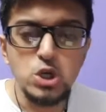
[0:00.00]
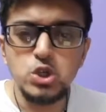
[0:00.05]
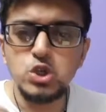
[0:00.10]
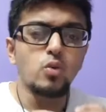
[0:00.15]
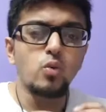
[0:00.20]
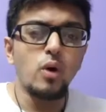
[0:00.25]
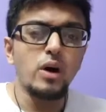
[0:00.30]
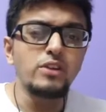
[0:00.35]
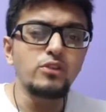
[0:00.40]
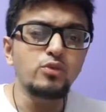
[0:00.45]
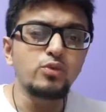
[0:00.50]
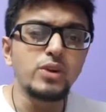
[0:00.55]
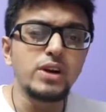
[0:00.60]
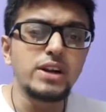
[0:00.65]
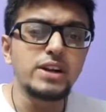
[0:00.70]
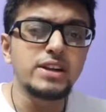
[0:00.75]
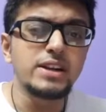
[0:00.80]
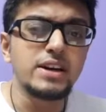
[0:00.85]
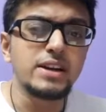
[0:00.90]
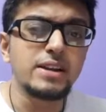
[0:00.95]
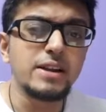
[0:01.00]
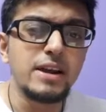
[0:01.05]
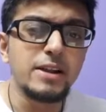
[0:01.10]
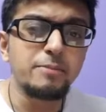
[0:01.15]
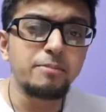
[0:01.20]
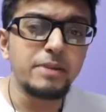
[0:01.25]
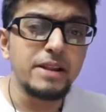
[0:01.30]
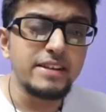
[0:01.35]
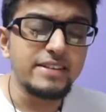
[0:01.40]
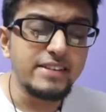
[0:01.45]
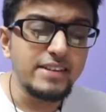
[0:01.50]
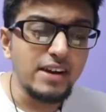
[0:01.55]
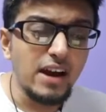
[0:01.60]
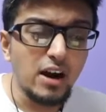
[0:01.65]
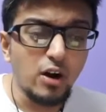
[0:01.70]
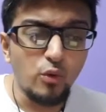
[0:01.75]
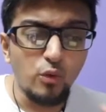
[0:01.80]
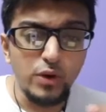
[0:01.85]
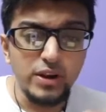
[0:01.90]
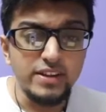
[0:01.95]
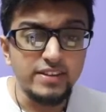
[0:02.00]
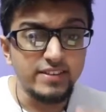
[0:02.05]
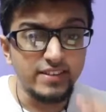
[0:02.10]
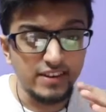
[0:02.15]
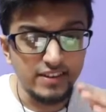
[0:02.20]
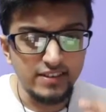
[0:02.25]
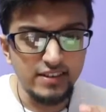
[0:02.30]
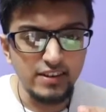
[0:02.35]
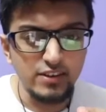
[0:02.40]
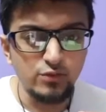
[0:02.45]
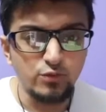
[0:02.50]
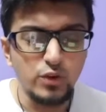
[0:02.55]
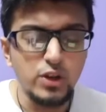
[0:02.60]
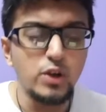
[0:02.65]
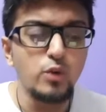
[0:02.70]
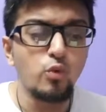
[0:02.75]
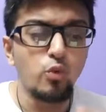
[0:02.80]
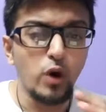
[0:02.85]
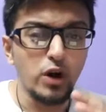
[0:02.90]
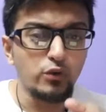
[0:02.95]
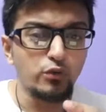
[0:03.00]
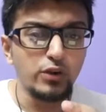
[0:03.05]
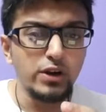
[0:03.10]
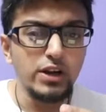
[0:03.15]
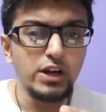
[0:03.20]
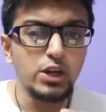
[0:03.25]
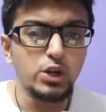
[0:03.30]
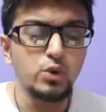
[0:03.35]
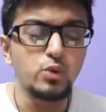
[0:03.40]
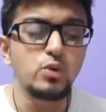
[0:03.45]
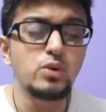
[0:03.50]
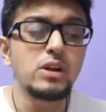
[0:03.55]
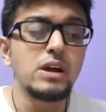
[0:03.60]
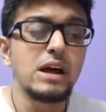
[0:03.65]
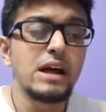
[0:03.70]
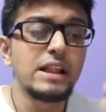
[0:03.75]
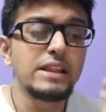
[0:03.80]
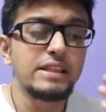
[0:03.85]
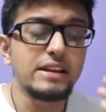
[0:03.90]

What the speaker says: So once we are done in placing a queen successfully, what we will do,